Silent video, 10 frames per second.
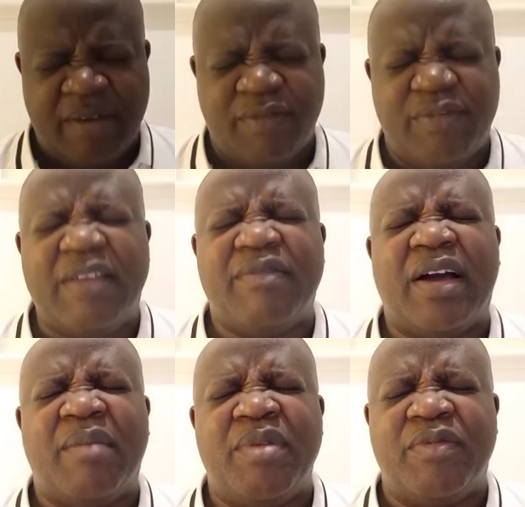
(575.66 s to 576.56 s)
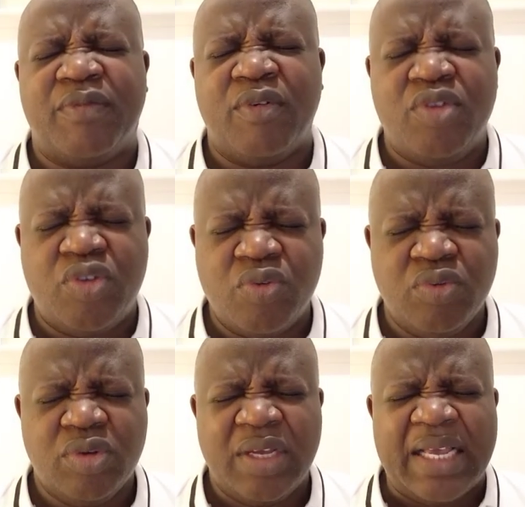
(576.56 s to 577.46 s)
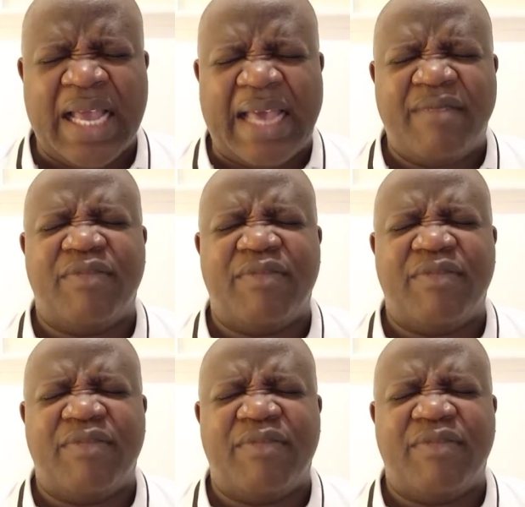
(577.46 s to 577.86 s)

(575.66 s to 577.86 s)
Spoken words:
Favor before you and